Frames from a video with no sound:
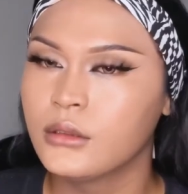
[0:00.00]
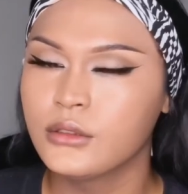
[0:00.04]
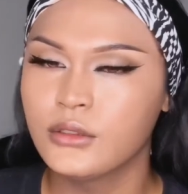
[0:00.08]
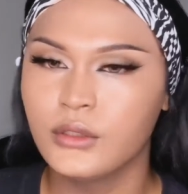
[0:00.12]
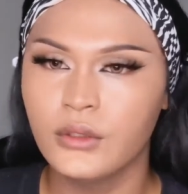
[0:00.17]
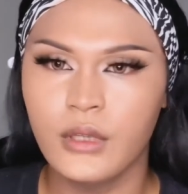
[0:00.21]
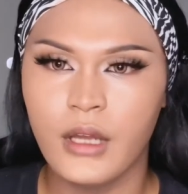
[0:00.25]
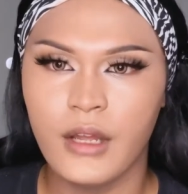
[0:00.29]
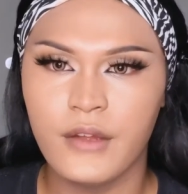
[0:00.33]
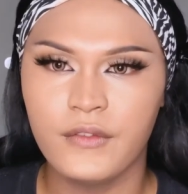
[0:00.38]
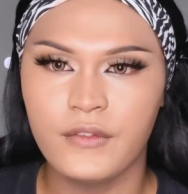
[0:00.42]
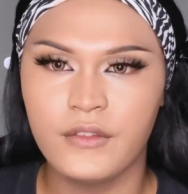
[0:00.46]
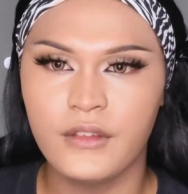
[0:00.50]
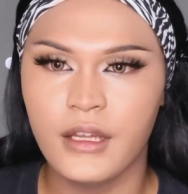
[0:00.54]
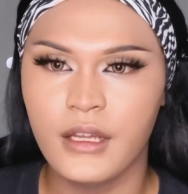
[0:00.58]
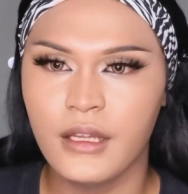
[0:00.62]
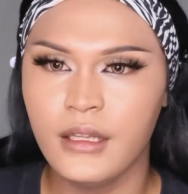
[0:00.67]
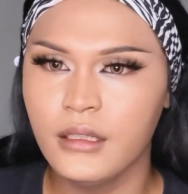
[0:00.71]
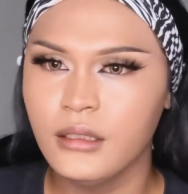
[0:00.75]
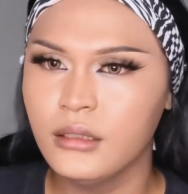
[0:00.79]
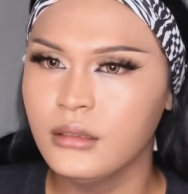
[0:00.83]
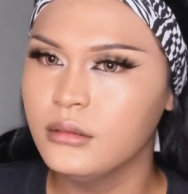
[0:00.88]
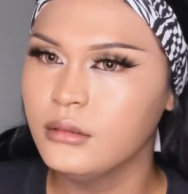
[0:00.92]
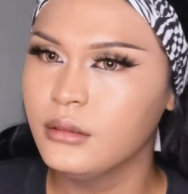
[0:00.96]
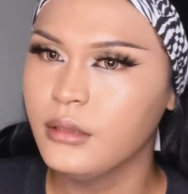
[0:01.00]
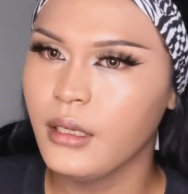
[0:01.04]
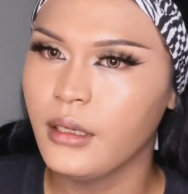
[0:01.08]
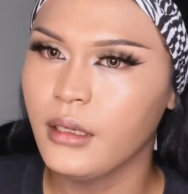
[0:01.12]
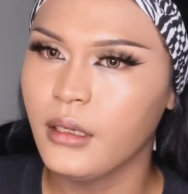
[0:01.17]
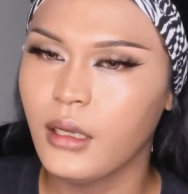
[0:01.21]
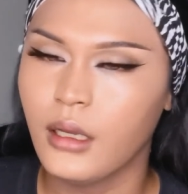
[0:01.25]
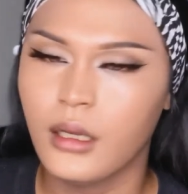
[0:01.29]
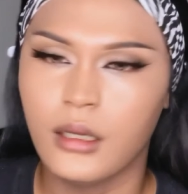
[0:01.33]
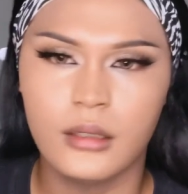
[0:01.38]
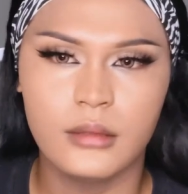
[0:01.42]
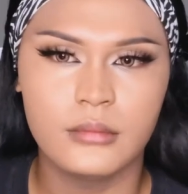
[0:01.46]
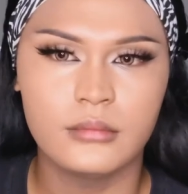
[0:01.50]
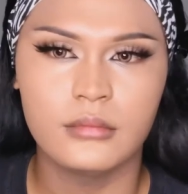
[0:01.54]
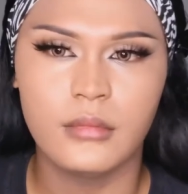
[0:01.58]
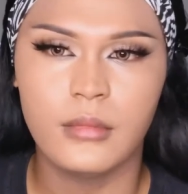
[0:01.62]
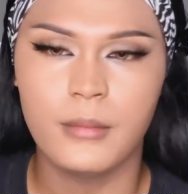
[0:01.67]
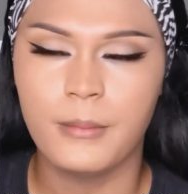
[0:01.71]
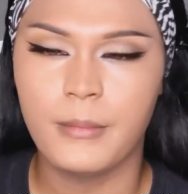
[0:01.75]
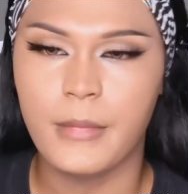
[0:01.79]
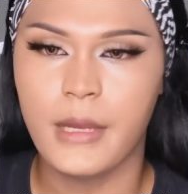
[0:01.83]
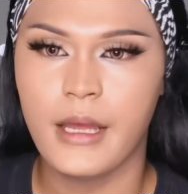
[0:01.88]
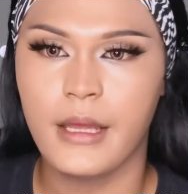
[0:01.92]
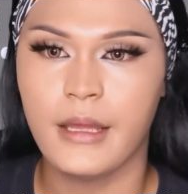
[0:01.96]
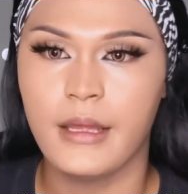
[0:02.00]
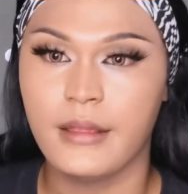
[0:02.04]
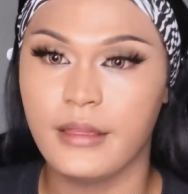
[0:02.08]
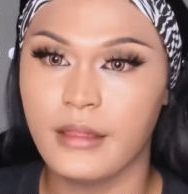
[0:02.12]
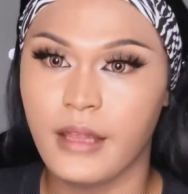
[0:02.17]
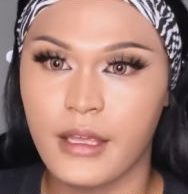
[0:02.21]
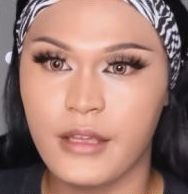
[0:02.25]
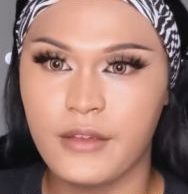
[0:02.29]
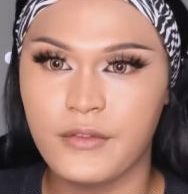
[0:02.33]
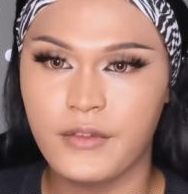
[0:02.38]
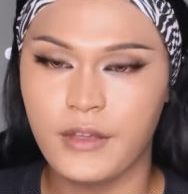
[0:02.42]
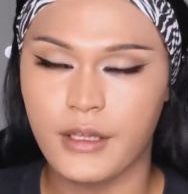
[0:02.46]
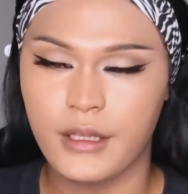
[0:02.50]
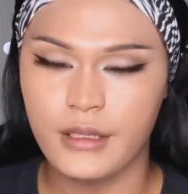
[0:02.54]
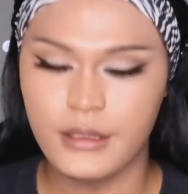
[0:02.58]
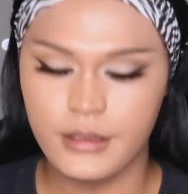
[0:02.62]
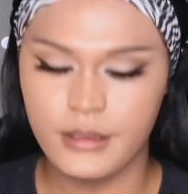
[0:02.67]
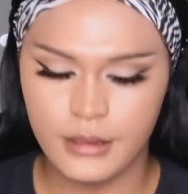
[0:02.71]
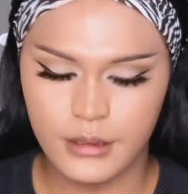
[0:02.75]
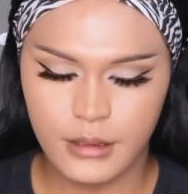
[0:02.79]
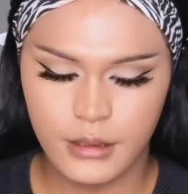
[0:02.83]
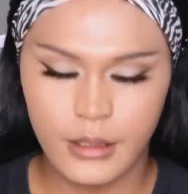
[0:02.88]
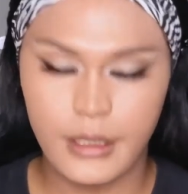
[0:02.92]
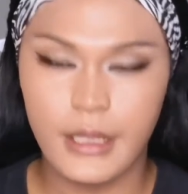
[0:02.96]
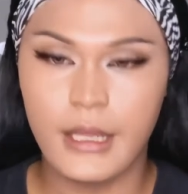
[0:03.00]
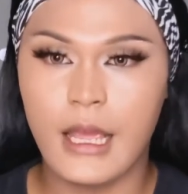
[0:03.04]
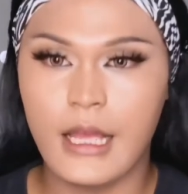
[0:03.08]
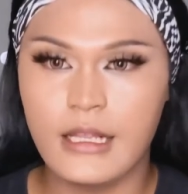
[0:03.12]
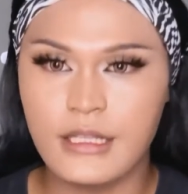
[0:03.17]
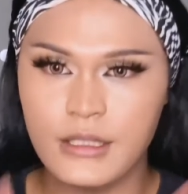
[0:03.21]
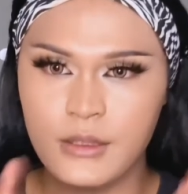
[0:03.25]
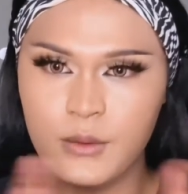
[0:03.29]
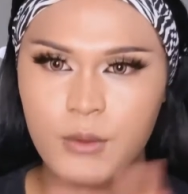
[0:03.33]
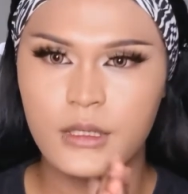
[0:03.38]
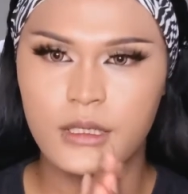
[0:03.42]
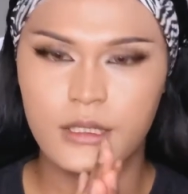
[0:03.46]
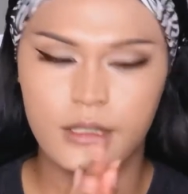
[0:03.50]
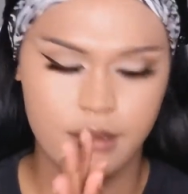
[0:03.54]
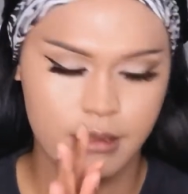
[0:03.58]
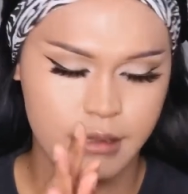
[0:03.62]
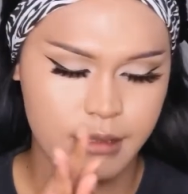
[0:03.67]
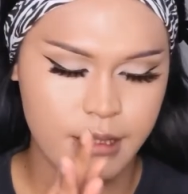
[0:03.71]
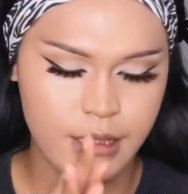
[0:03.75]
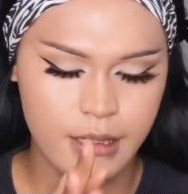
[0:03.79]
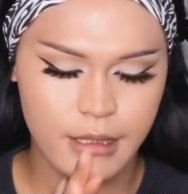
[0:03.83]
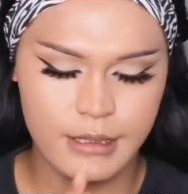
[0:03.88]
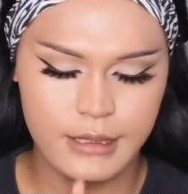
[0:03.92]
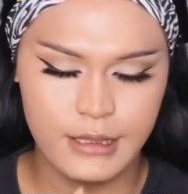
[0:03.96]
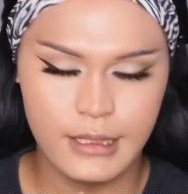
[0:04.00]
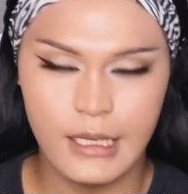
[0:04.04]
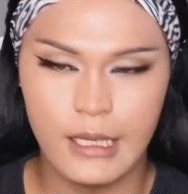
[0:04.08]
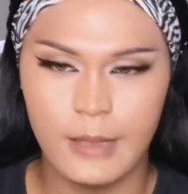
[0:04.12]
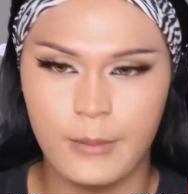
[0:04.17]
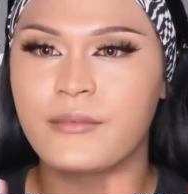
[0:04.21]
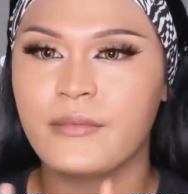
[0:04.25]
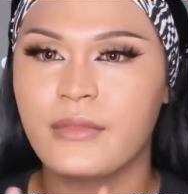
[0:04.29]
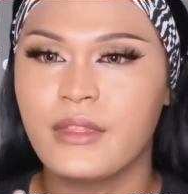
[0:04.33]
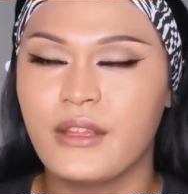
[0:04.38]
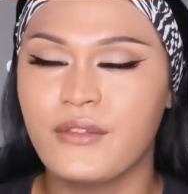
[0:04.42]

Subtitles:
I've done my entire face. Okay, I just want to say a disclaimer.